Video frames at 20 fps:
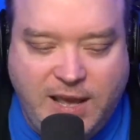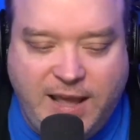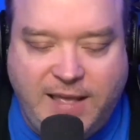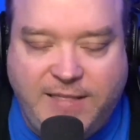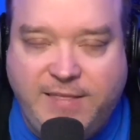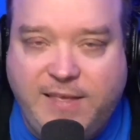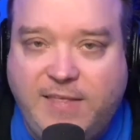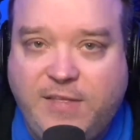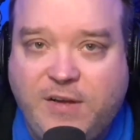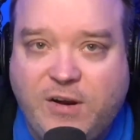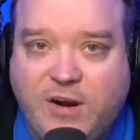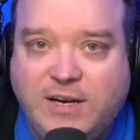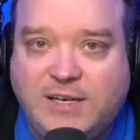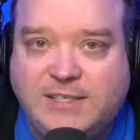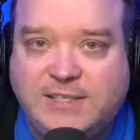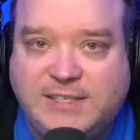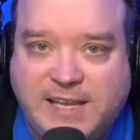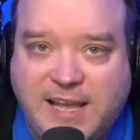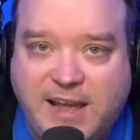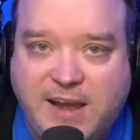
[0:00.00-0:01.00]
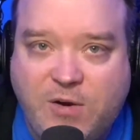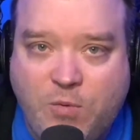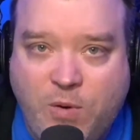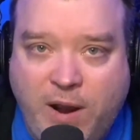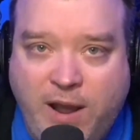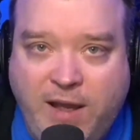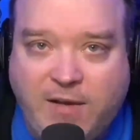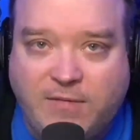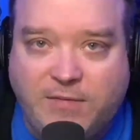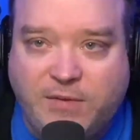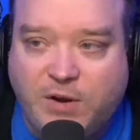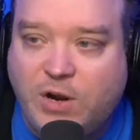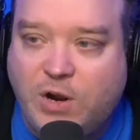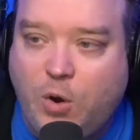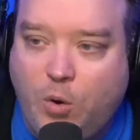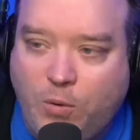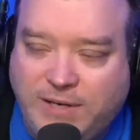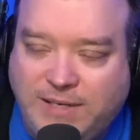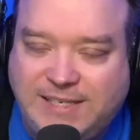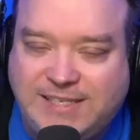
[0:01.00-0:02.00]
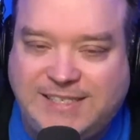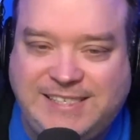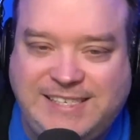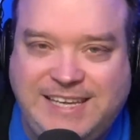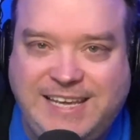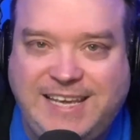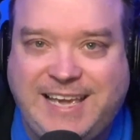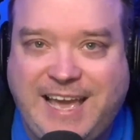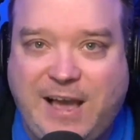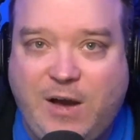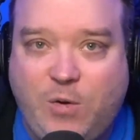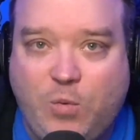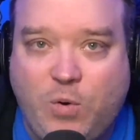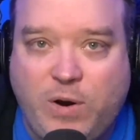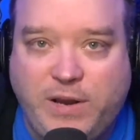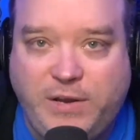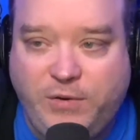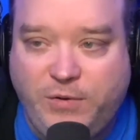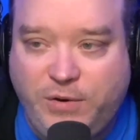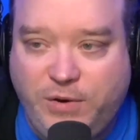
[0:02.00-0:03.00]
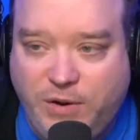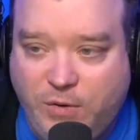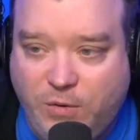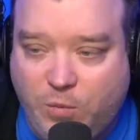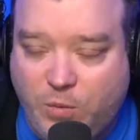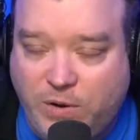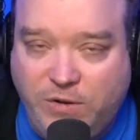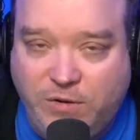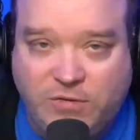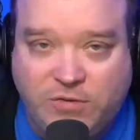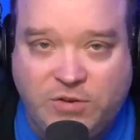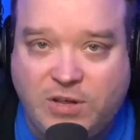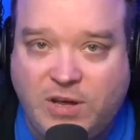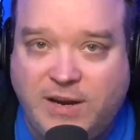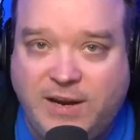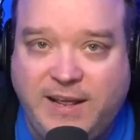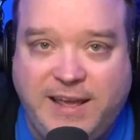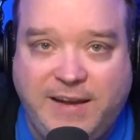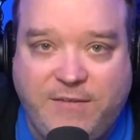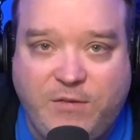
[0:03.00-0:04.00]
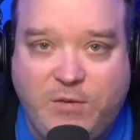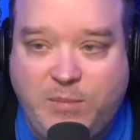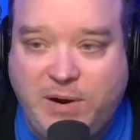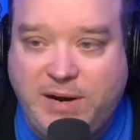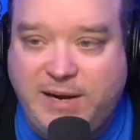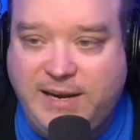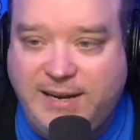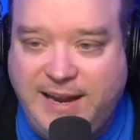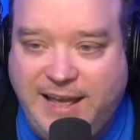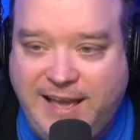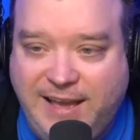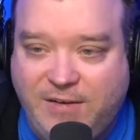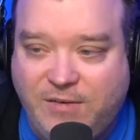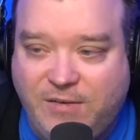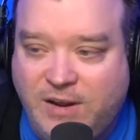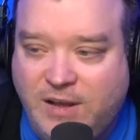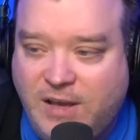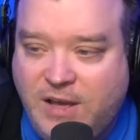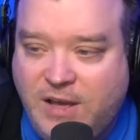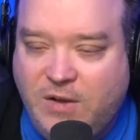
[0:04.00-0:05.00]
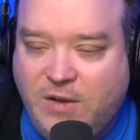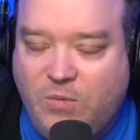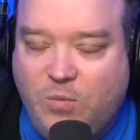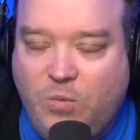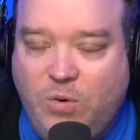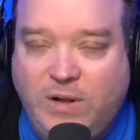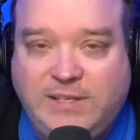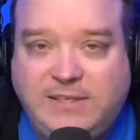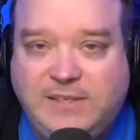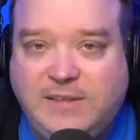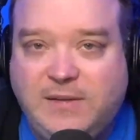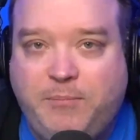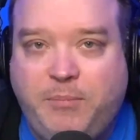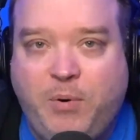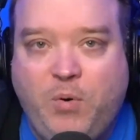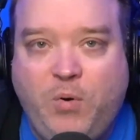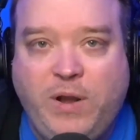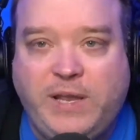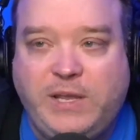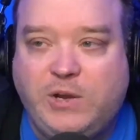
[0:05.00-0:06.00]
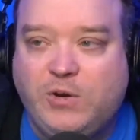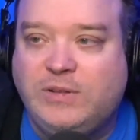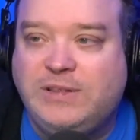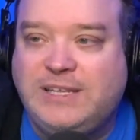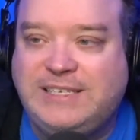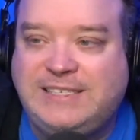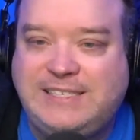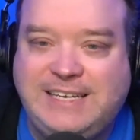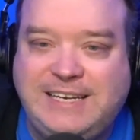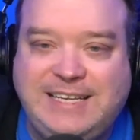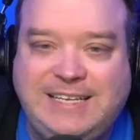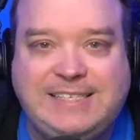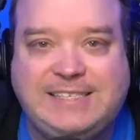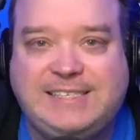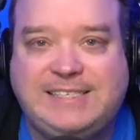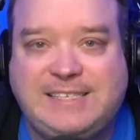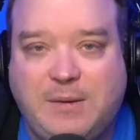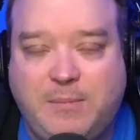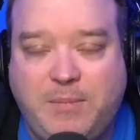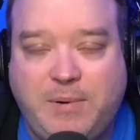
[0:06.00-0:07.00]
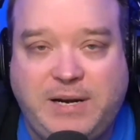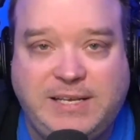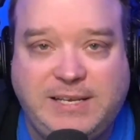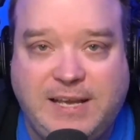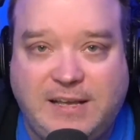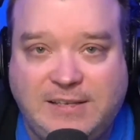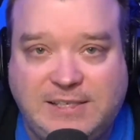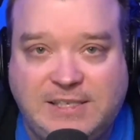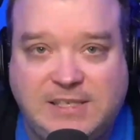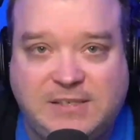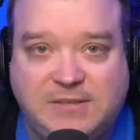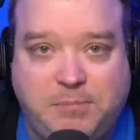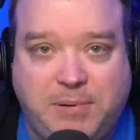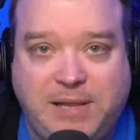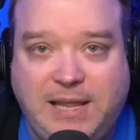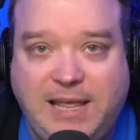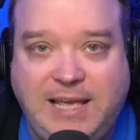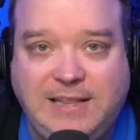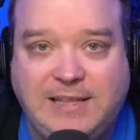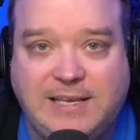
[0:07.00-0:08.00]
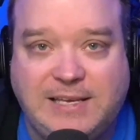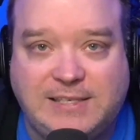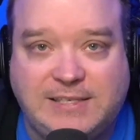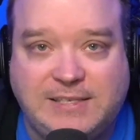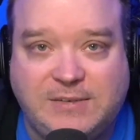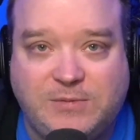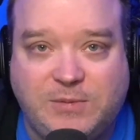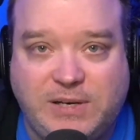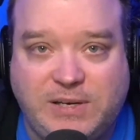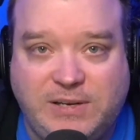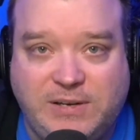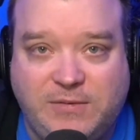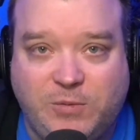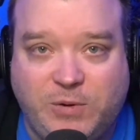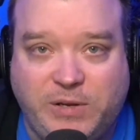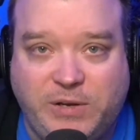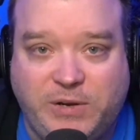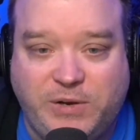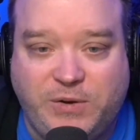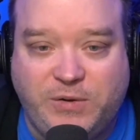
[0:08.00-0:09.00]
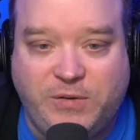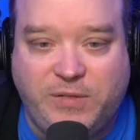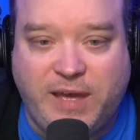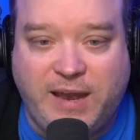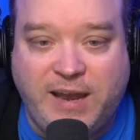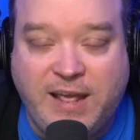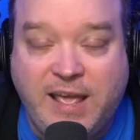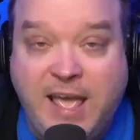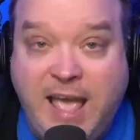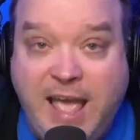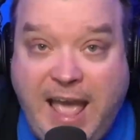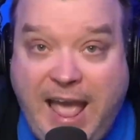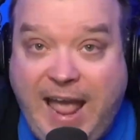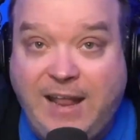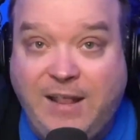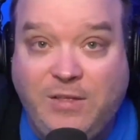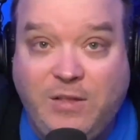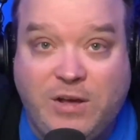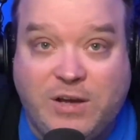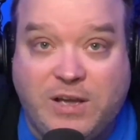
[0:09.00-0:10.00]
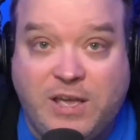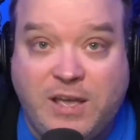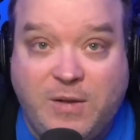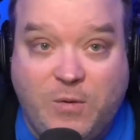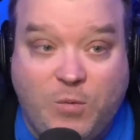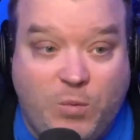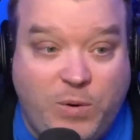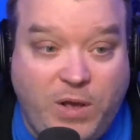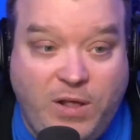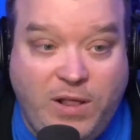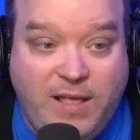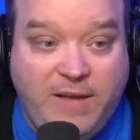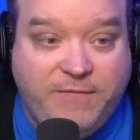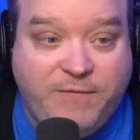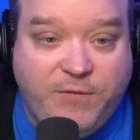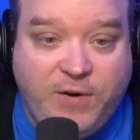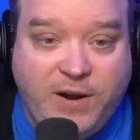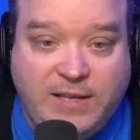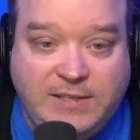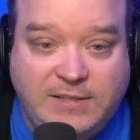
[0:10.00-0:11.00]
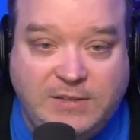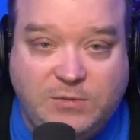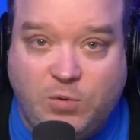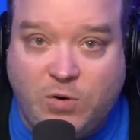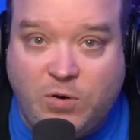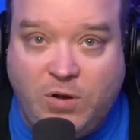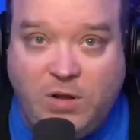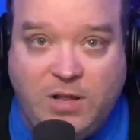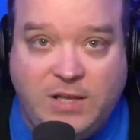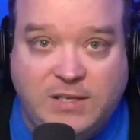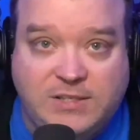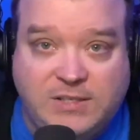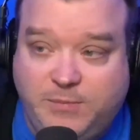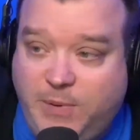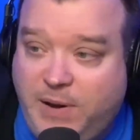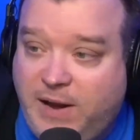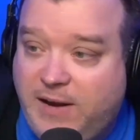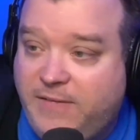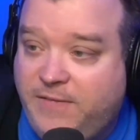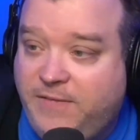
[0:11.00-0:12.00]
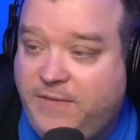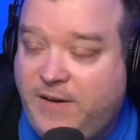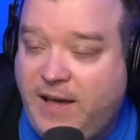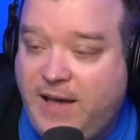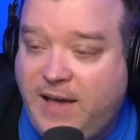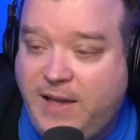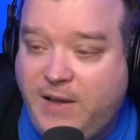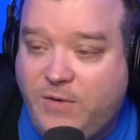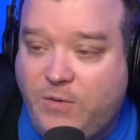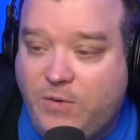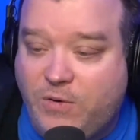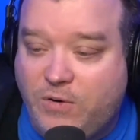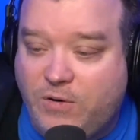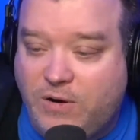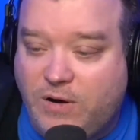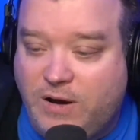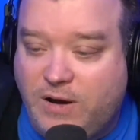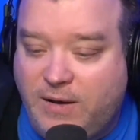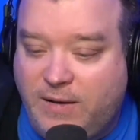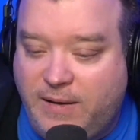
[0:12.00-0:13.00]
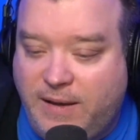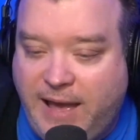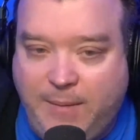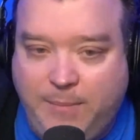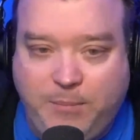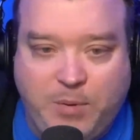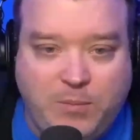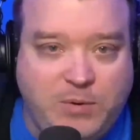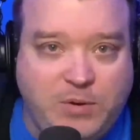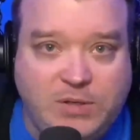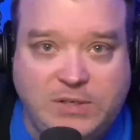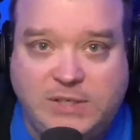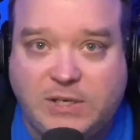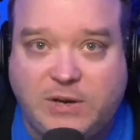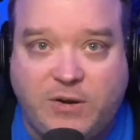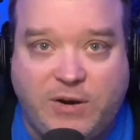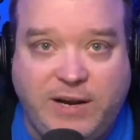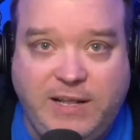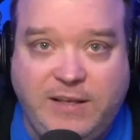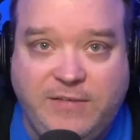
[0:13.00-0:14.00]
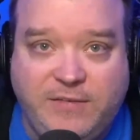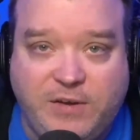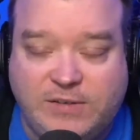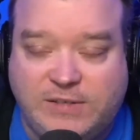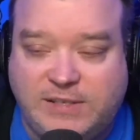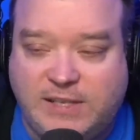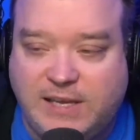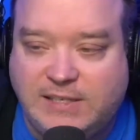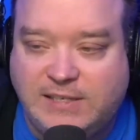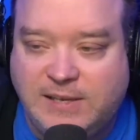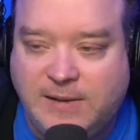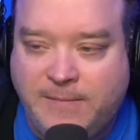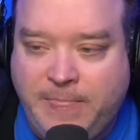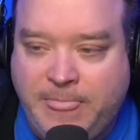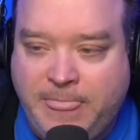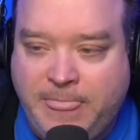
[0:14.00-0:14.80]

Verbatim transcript: And then they're going to stay around. They're going to seek out what you do. When you're shutting everybody down, what's the point? You're listening to somebody else's playlist when you, when you do that. And look, we all have friends. We're all on Spotify or uh, Apple Music or any of those things.